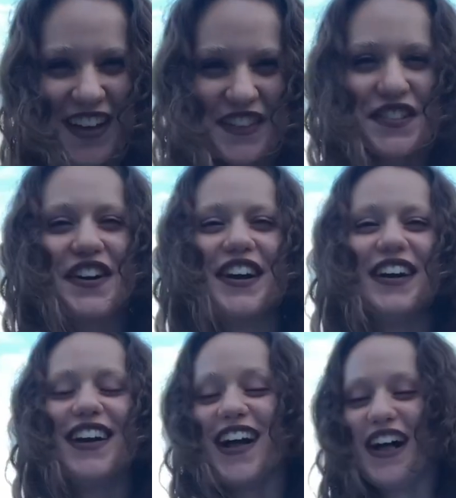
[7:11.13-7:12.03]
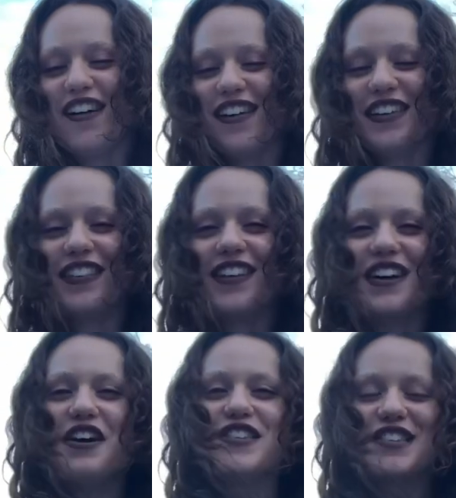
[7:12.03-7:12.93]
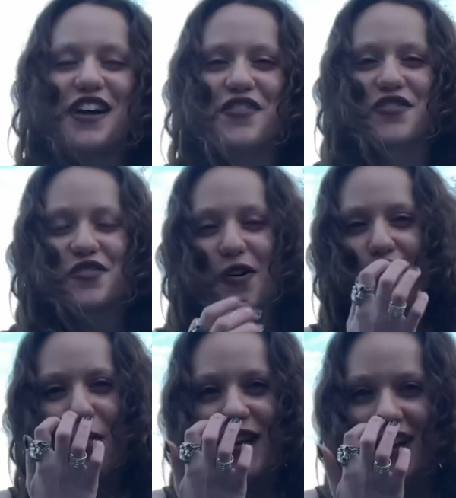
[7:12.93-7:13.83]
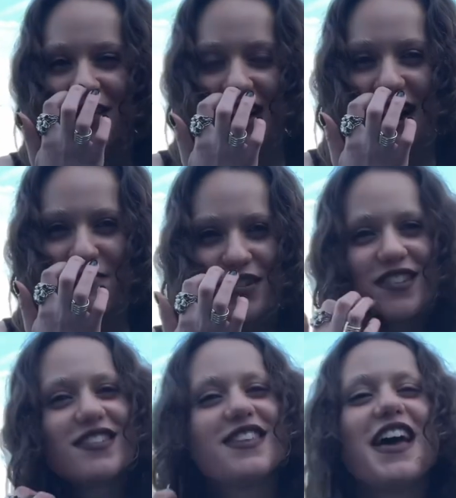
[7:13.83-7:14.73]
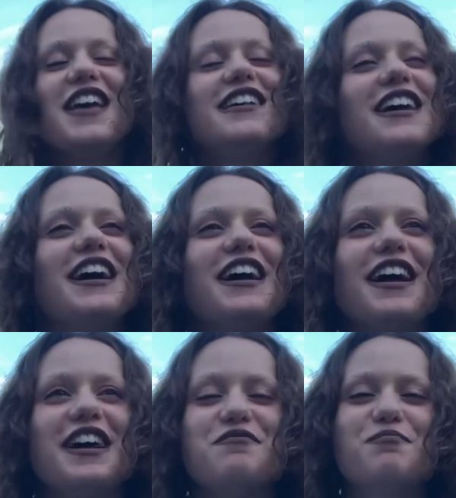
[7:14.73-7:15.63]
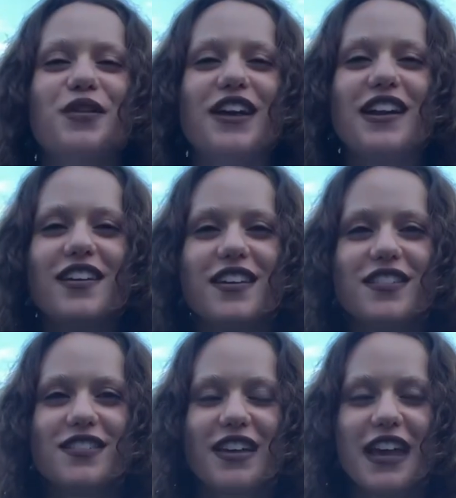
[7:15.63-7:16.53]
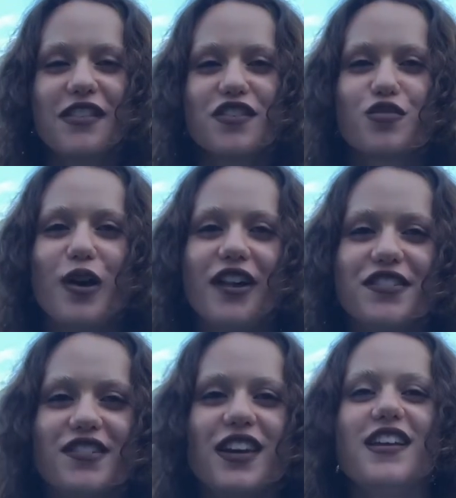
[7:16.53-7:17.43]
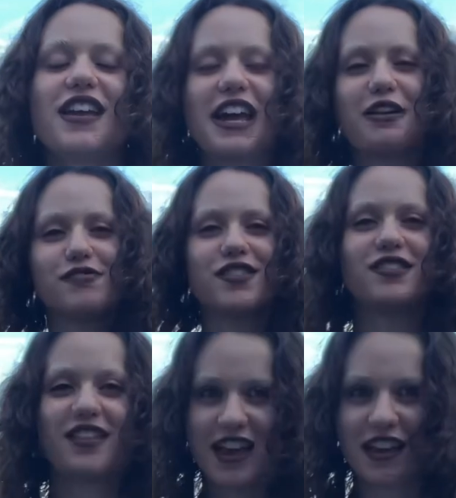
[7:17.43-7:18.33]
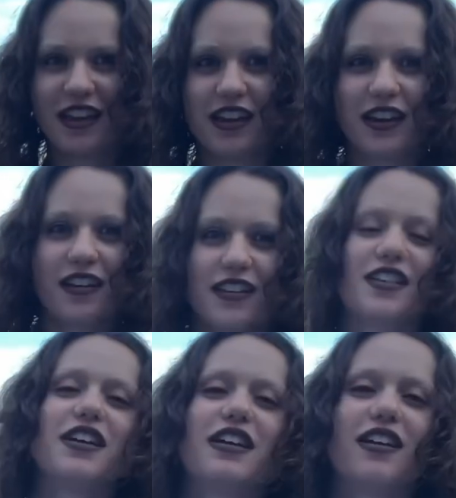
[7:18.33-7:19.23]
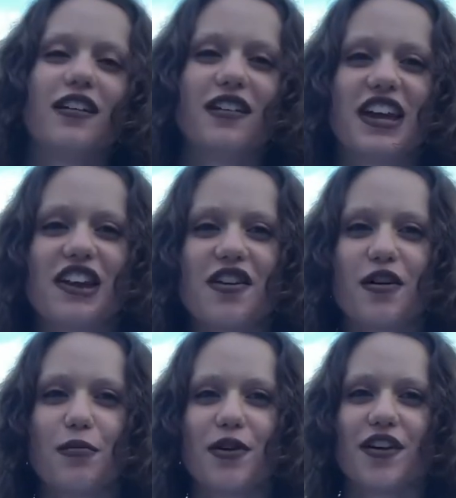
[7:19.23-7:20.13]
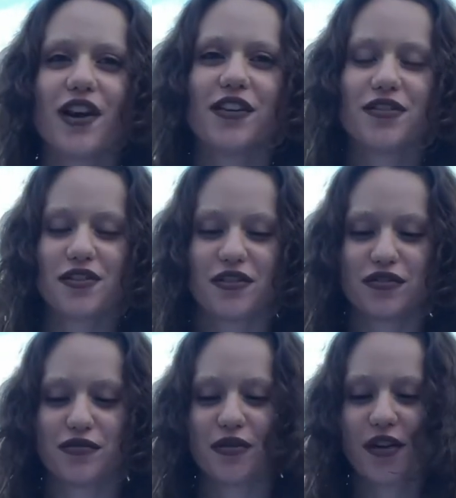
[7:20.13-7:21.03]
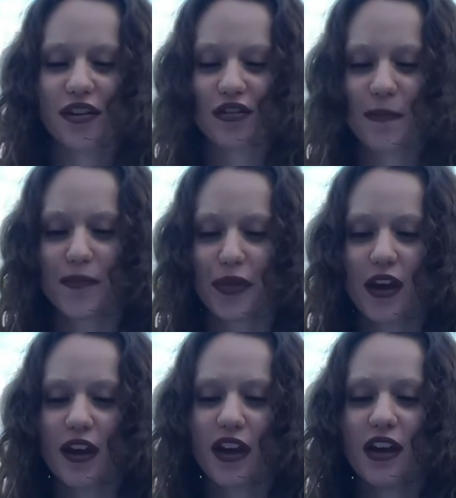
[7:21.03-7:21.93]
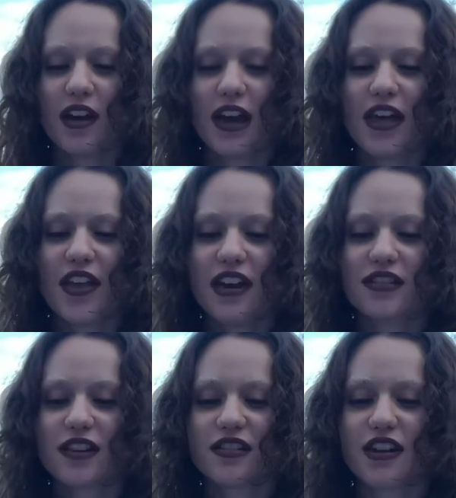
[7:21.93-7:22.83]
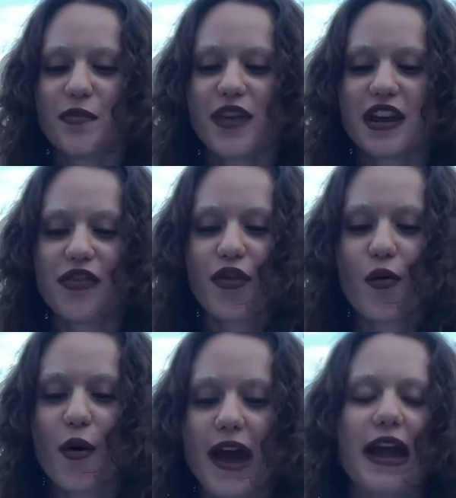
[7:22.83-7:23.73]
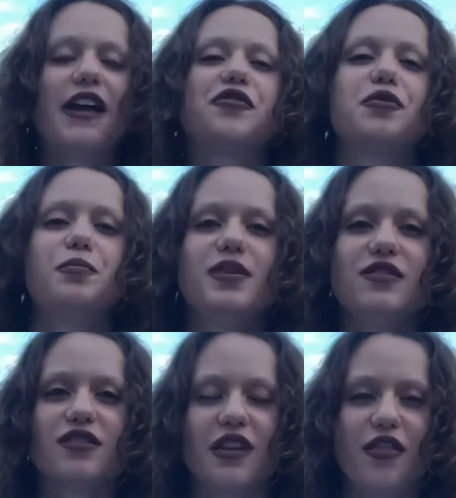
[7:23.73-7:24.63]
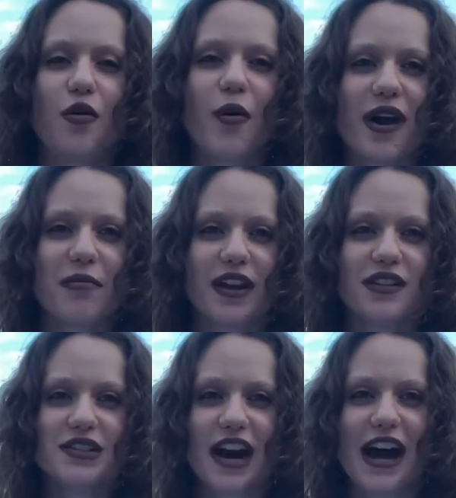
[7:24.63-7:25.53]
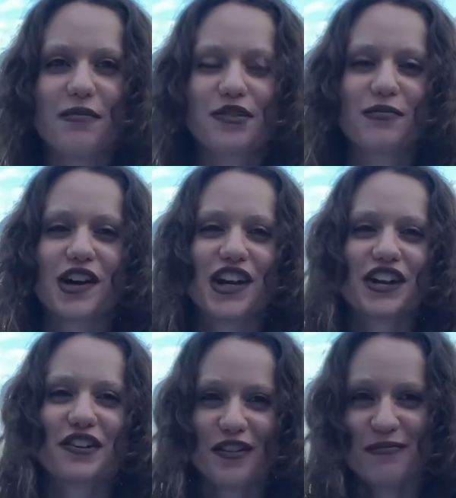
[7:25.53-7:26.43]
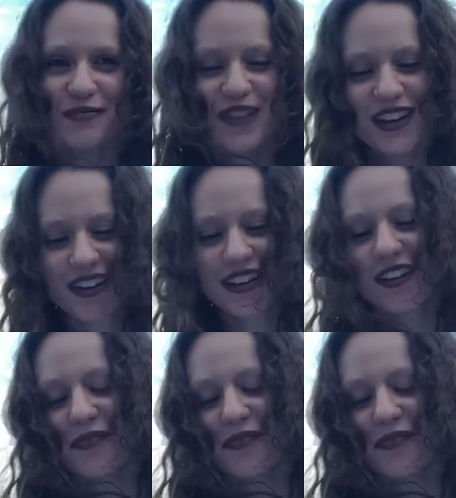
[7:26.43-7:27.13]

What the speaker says: Sorry. It sounds so weird when I'm just saying it, and Blade is saying this while singing it. I'm just saying it like in a monotonous voice. And then he says something in the way and repeats in the way many times. I'm not gonna repeat it.